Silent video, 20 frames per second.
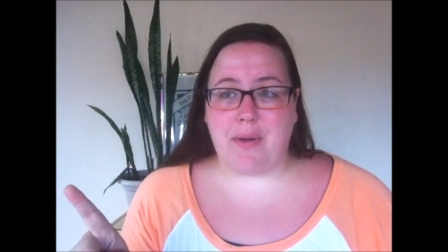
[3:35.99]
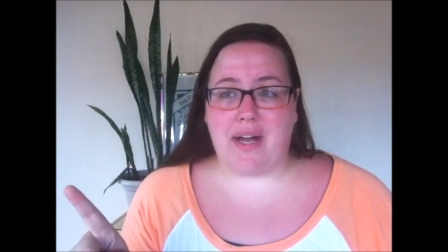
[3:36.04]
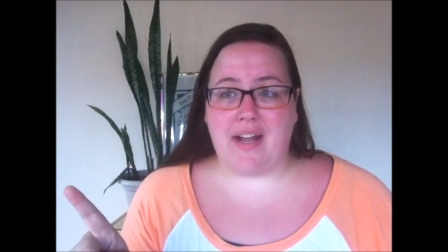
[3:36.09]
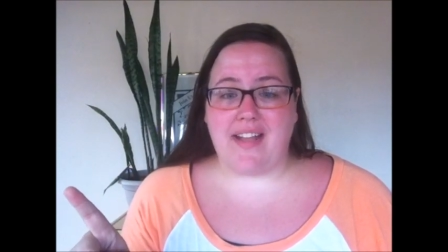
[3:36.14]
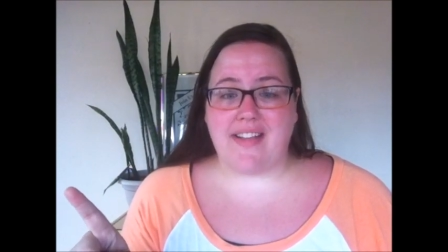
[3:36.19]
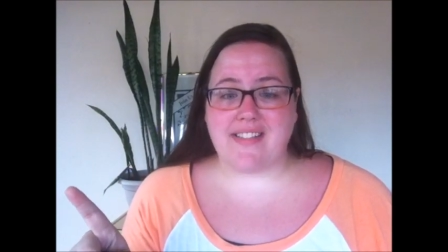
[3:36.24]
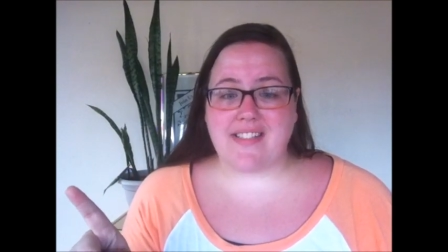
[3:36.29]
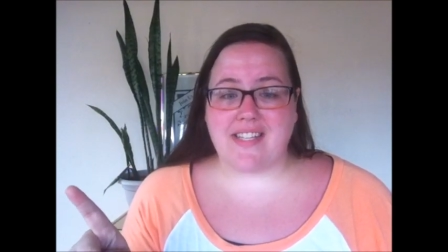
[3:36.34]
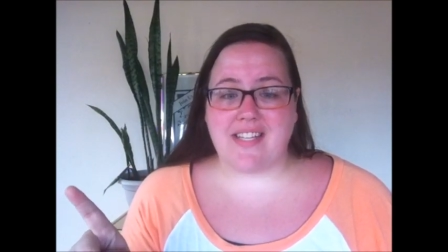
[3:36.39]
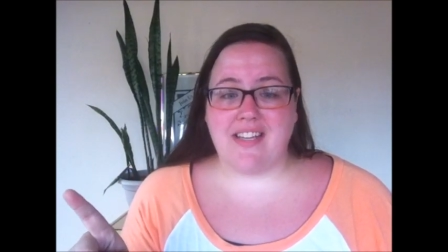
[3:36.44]

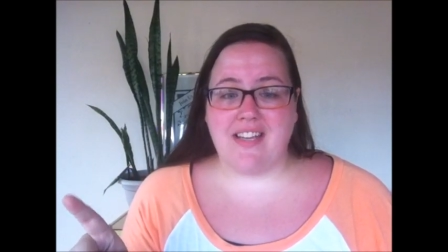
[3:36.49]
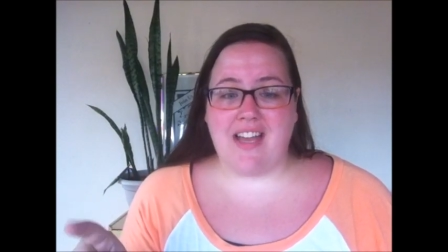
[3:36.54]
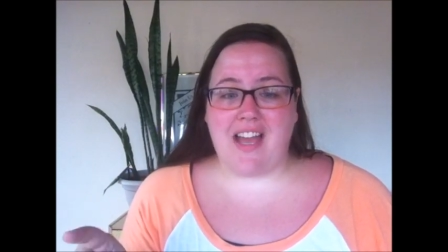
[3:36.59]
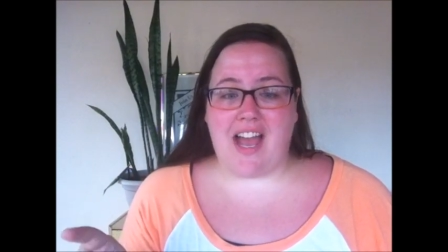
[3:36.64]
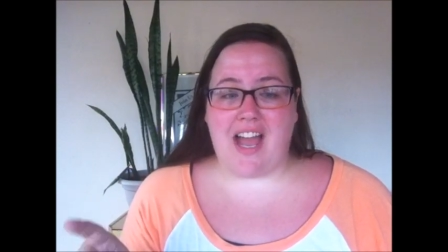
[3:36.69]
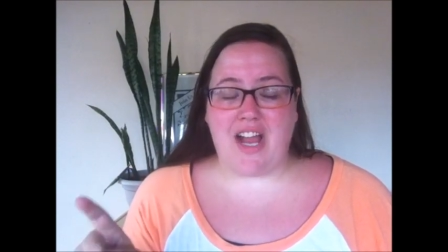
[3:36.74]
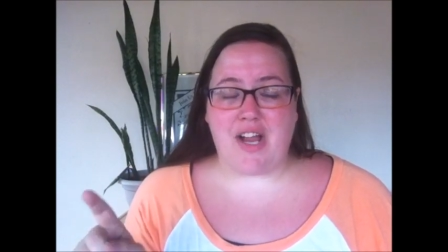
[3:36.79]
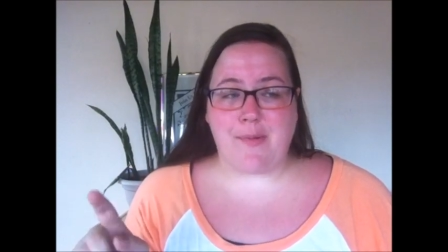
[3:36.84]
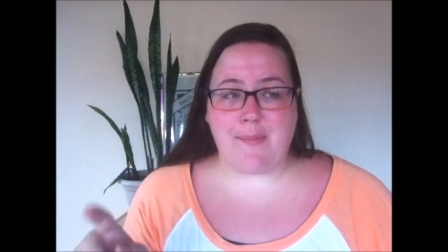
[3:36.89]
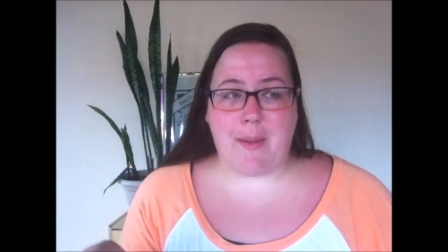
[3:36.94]
but
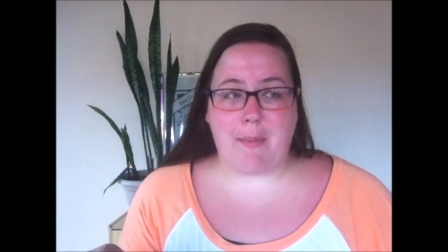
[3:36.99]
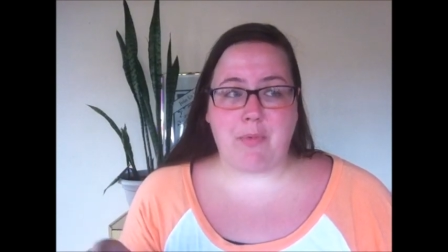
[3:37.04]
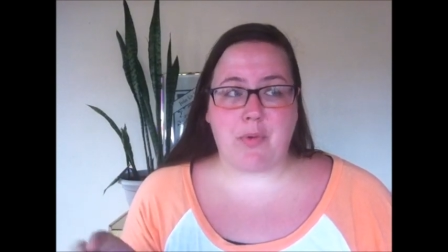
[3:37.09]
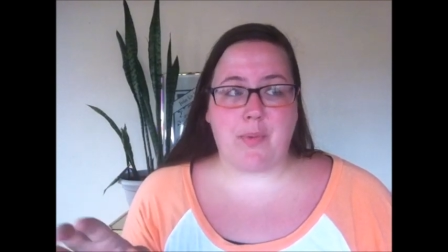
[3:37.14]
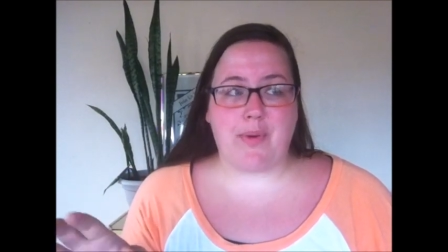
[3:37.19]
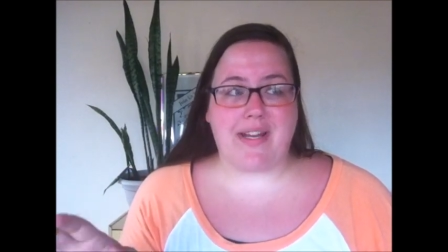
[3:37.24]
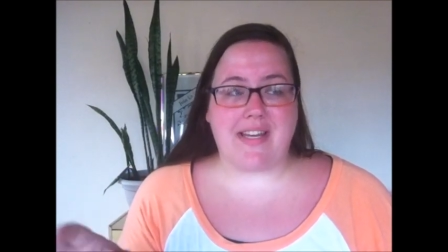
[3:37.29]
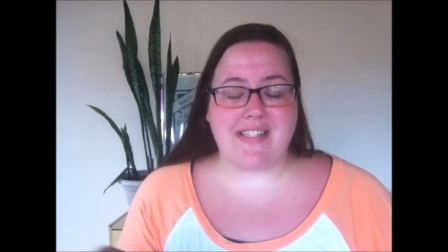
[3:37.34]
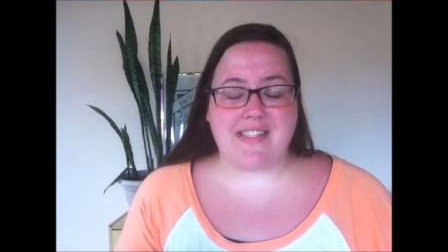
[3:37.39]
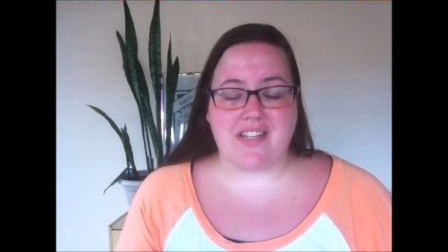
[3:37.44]
I remember
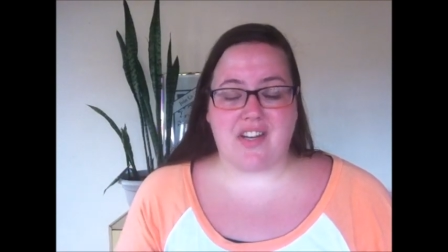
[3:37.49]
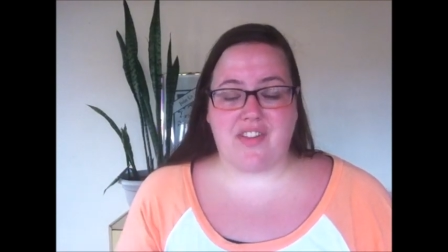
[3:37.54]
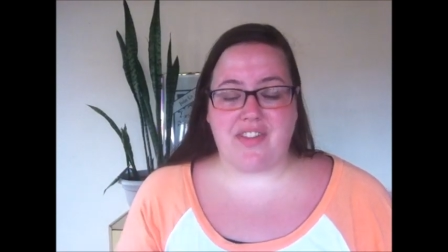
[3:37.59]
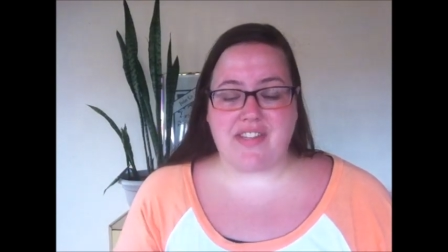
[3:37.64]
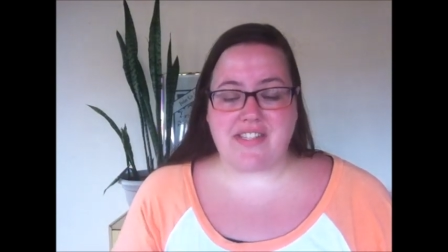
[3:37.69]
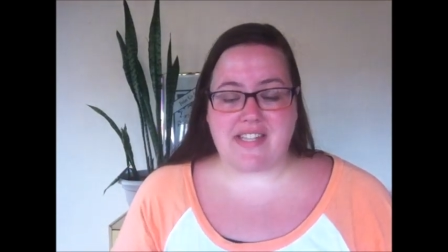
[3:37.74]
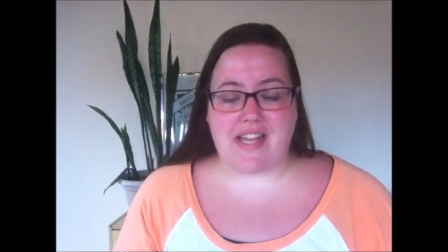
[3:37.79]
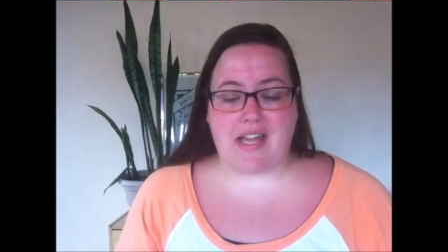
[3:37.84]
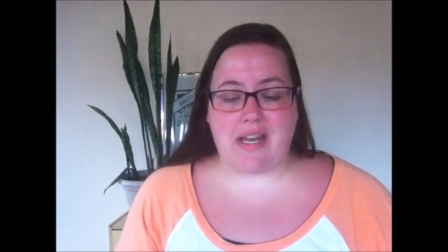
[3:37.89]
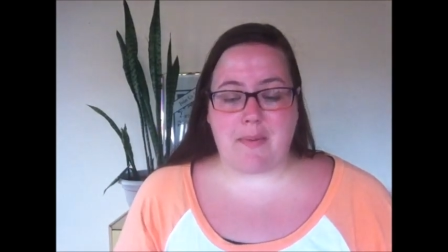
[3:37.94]
when I did all
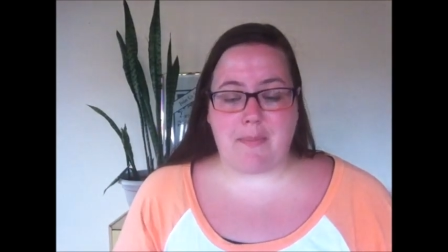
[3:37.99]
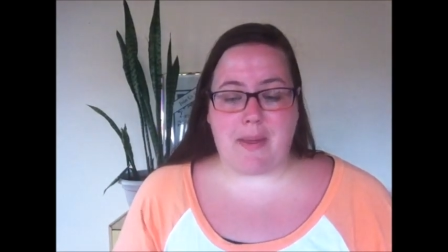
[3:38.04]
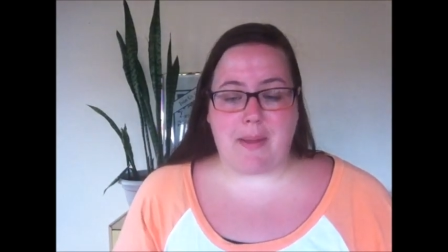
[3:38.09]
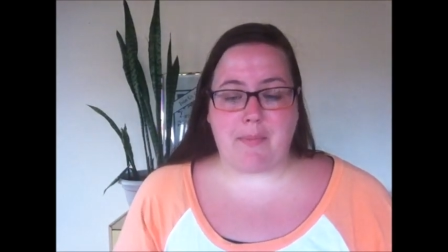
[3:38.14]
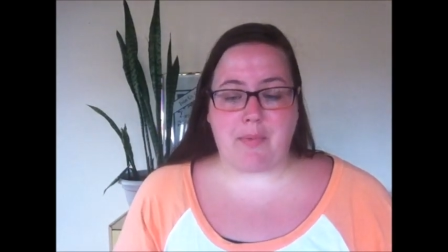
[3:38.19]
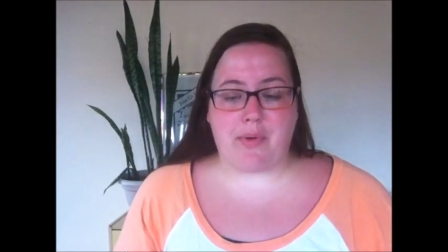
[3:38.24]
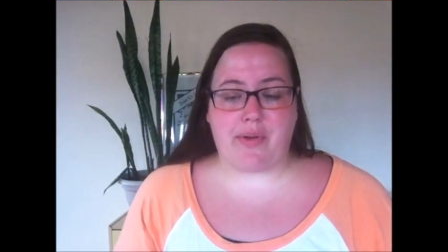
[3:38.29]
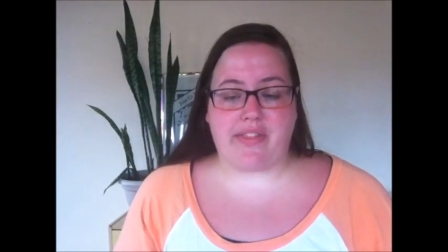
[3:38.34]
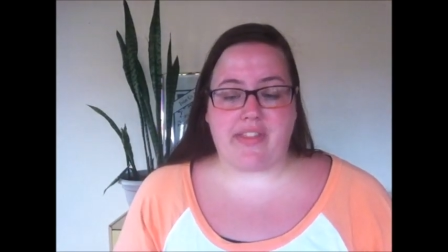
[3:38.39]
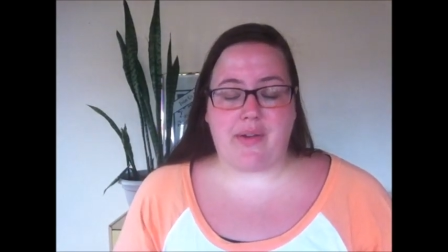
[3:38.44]
the sign up
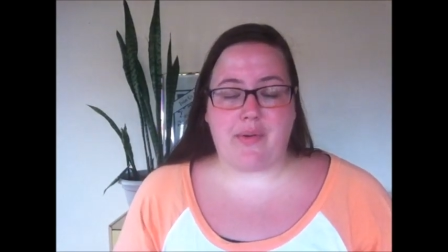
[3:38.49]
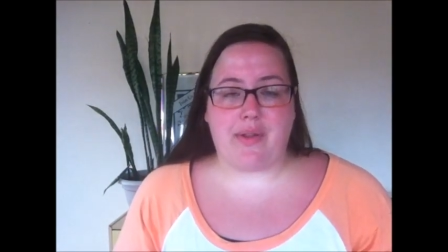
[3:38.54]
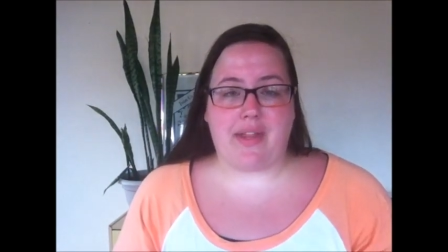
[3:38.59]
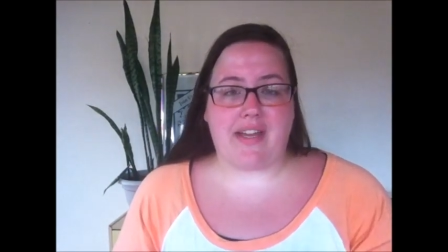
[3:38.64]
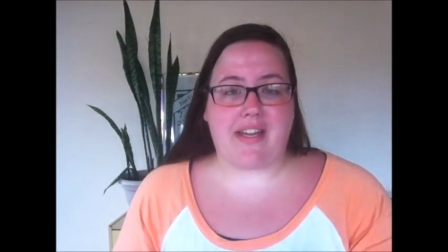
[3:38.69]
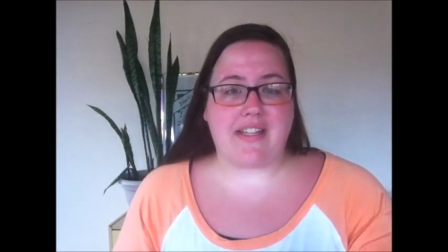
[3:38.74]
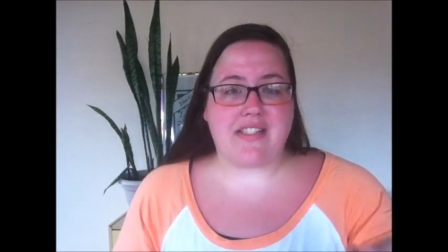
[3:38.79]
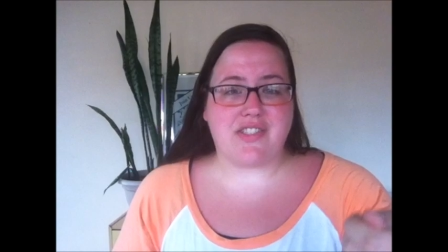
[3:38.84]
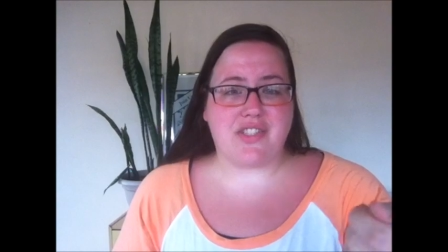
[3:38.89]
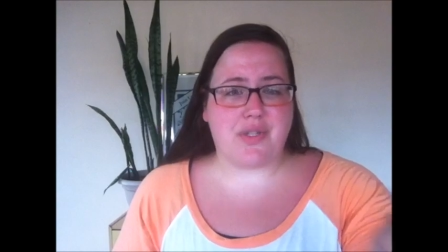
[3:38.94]
paperwork, they were
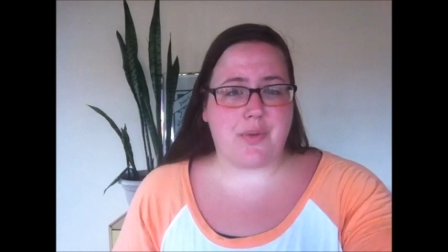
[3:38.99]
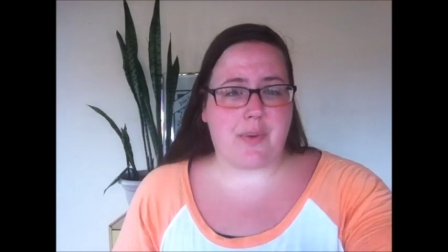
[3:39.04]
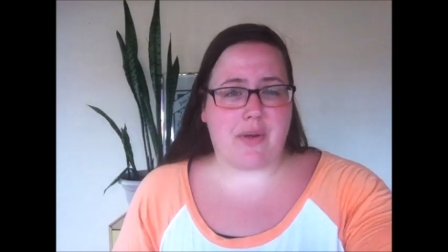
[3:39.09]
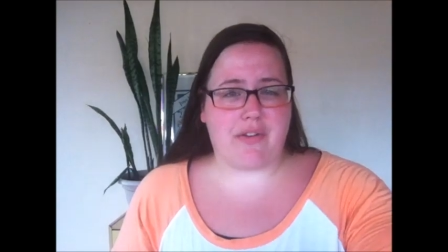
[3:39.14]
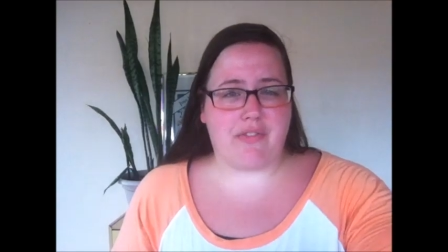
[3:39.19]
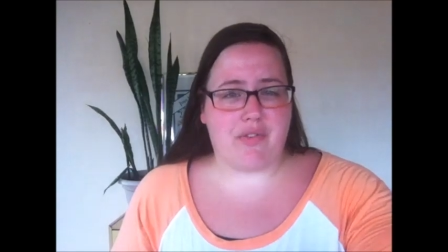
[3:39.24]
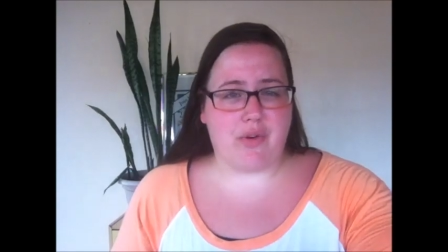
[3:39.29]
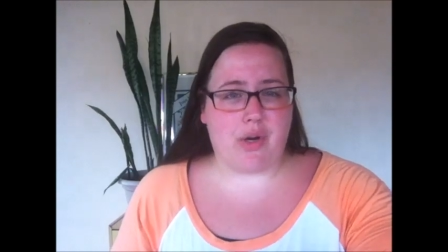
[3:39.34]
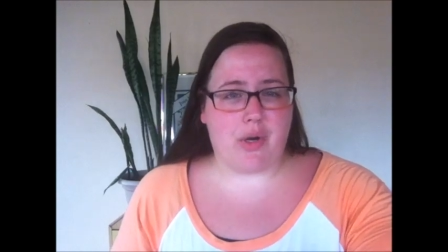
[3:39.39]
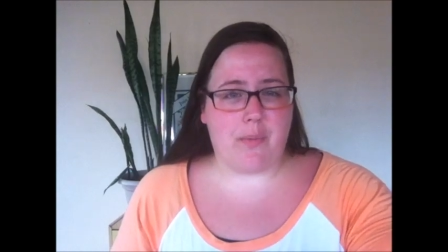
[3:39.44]
like, and do you
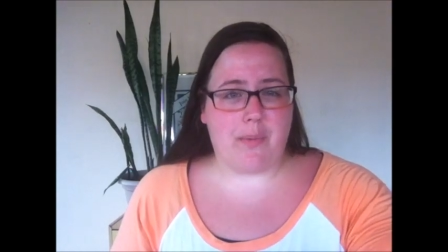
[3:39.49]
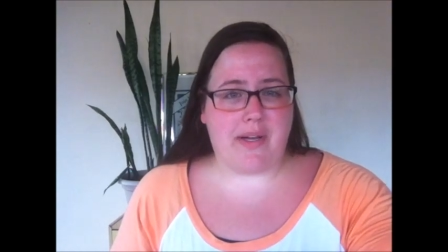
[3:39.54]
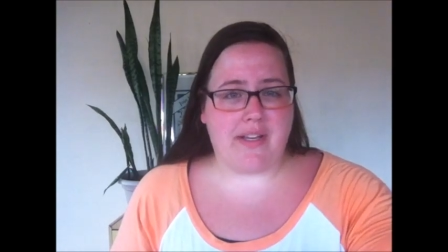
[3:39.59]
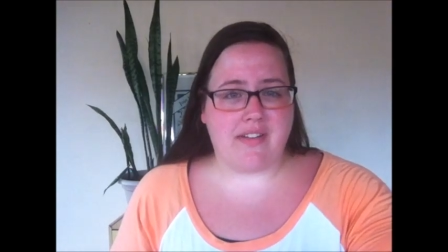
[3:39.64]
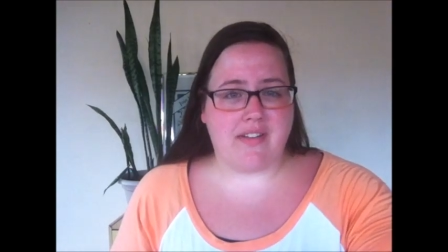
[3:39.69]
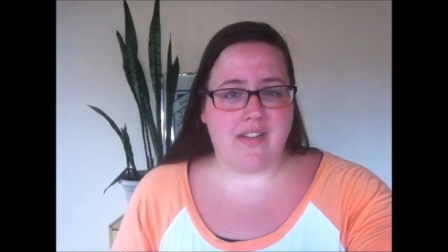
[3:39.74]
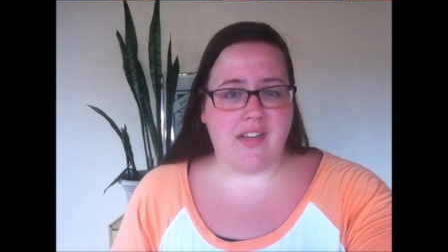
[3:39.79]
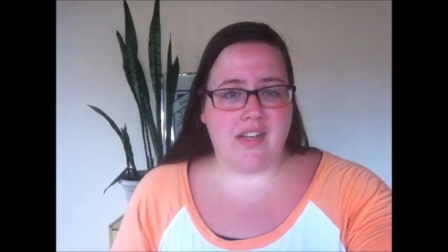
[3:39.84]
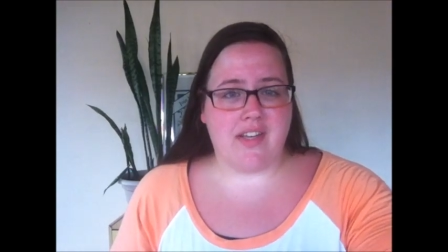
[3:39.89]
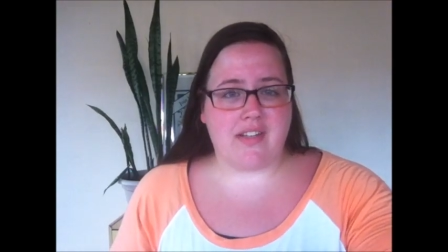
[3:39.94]
want a
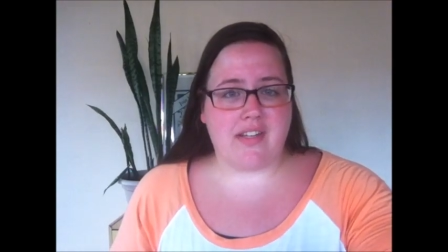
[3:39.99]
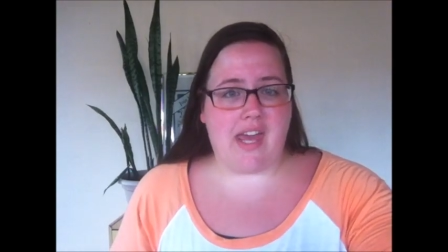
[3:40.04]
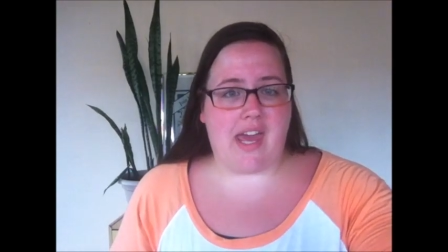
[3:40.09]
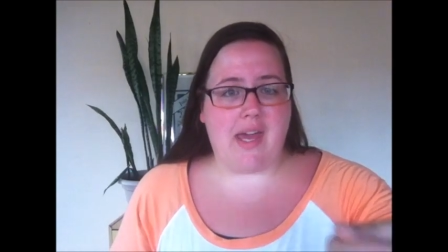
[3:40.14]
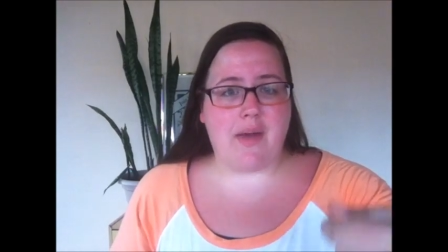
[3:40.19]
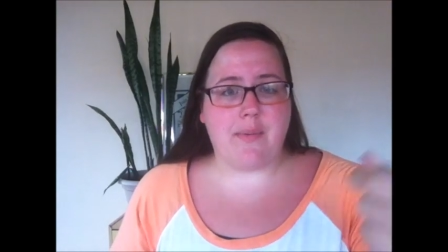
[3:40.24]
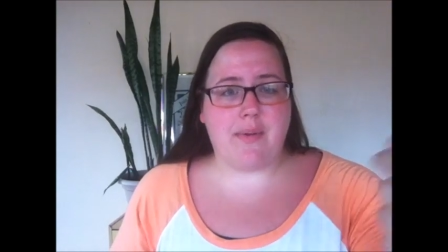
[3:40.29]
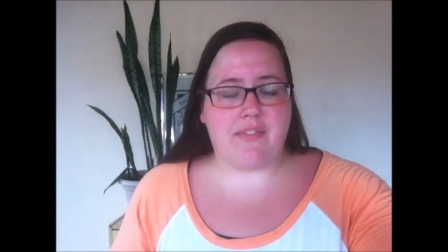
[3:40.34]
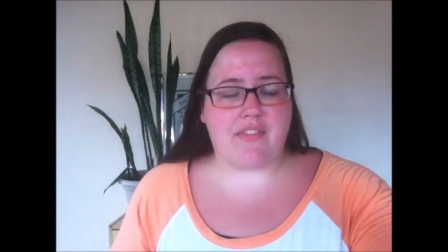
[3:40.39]
401k?